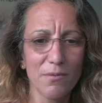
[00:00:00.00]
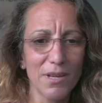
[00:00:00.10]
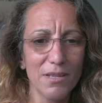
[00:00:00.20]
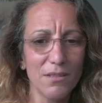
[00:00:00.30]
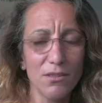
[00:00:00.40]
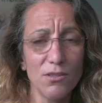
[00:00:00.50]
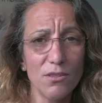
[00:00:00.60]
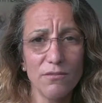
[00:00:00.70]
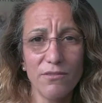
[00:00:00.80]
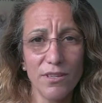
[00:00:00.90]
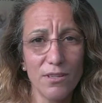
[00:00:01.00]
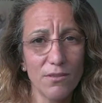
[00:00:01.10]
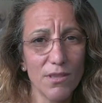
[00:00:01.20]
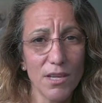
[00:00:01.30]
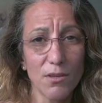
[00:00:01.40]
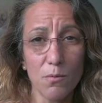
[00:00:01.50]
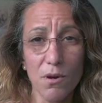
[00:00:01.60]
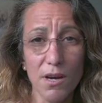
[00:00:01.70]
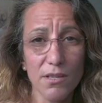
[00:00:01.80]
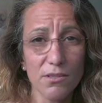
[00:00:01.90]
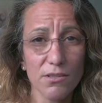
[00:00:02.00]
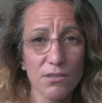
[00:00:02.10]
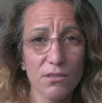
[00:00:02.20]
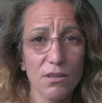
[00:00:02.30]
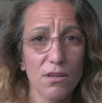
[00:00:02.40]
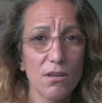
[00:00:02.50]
the right YouTube video that you watch,